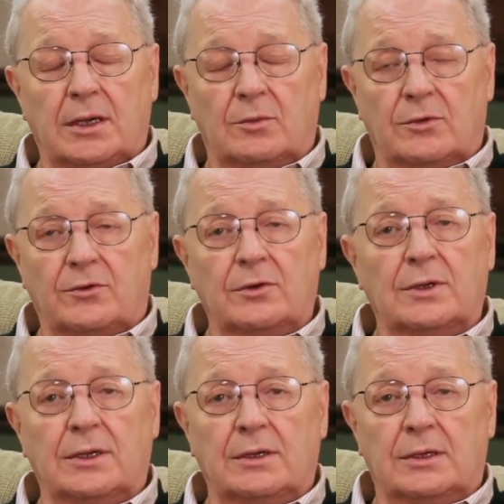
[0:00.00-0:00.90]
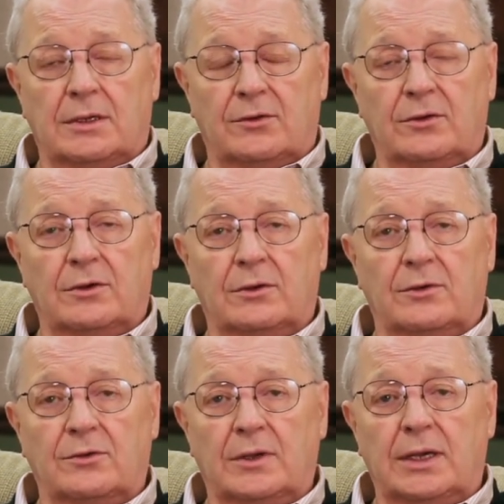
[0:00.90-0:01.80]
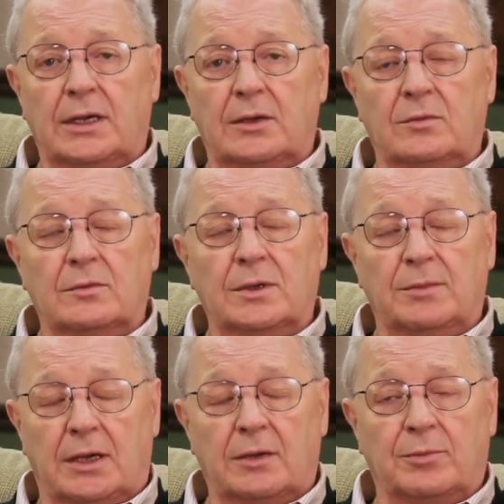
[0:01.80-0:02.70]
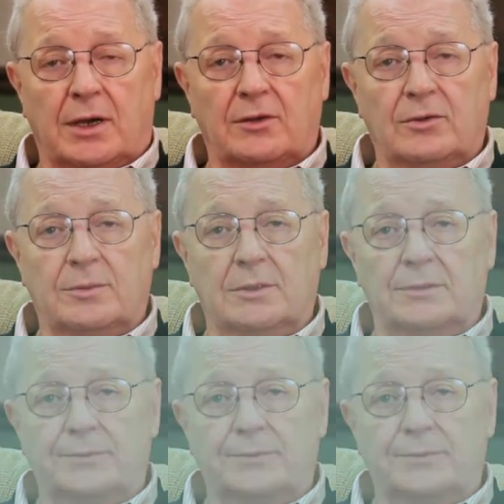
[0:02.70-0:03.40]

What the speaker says: and we'll certainly consider those and we make it possible.